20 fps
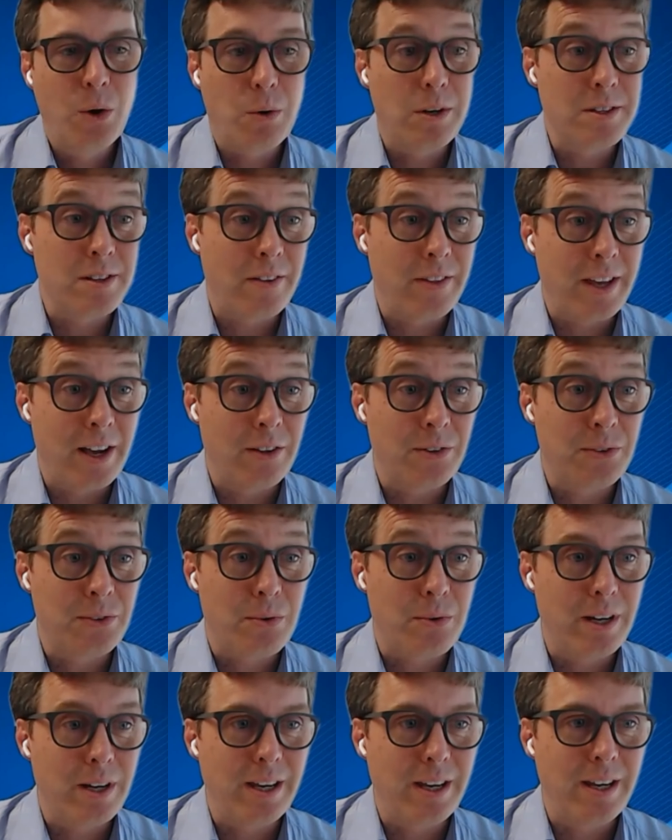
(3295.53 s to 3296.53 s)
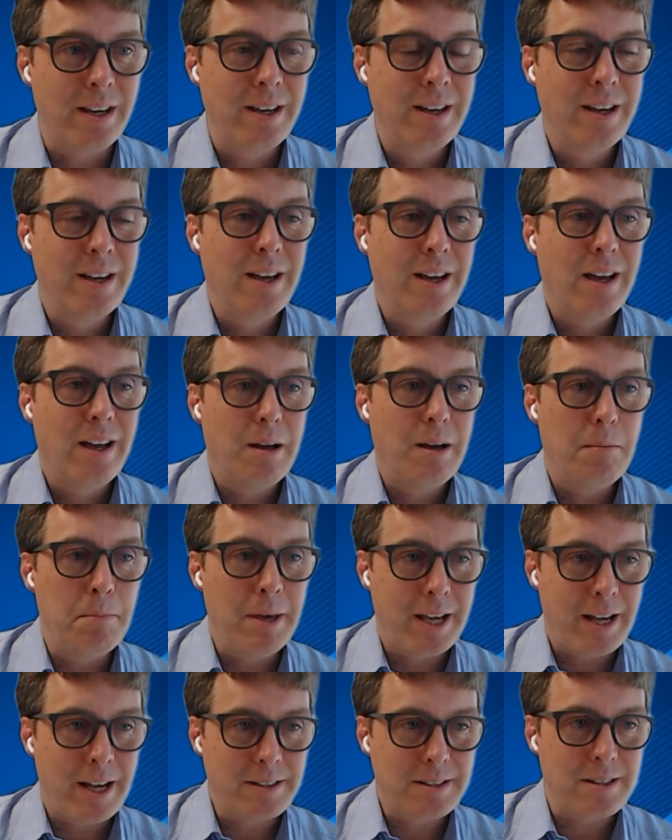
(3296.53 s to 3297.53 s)
Whereas on the L3,
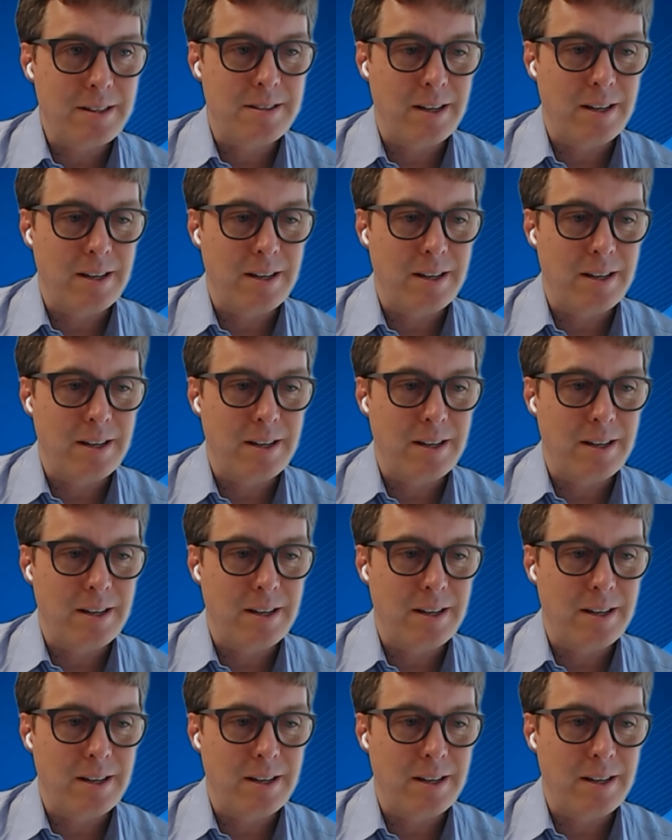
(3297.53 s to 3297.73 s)
because it's